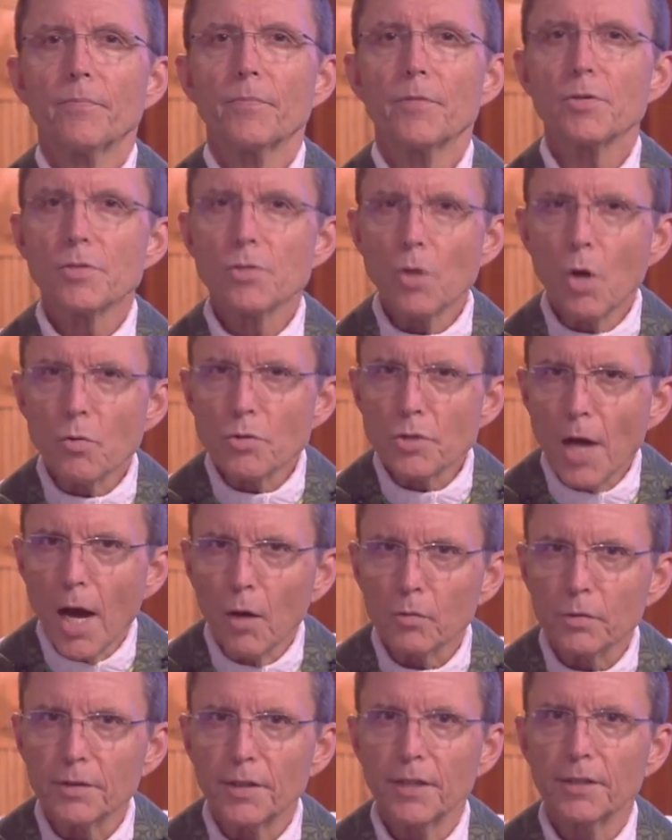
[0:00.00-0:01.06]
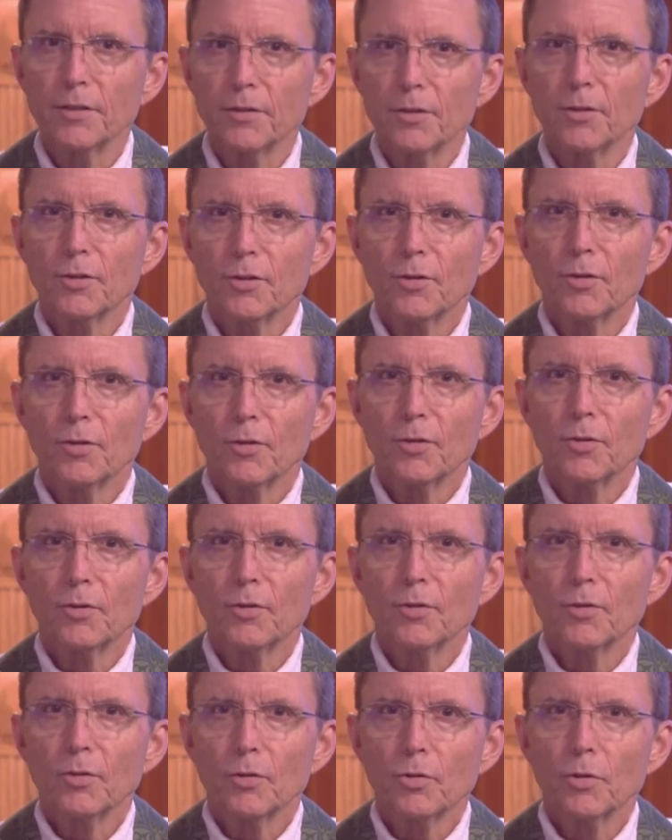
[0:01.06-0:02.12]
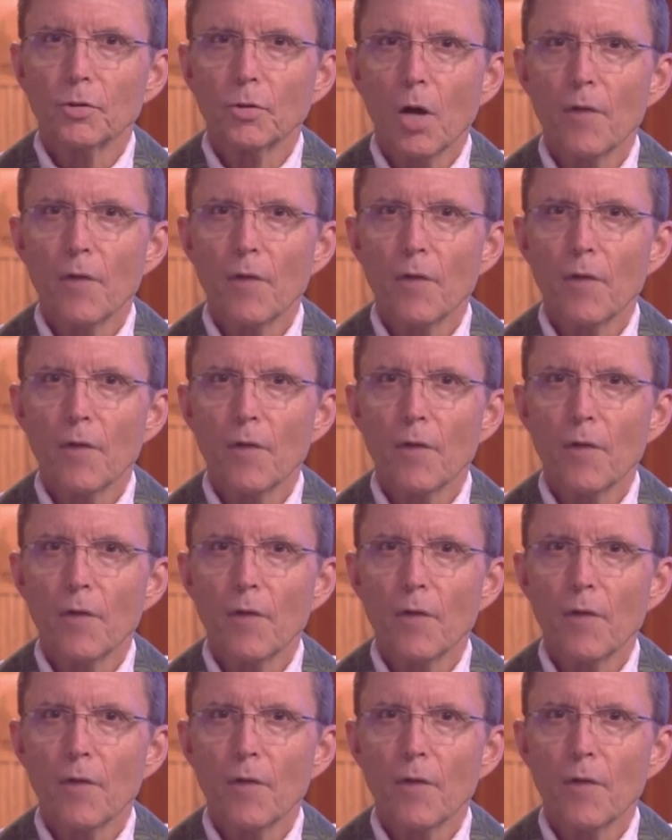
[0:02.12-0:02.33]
There's no doubt that good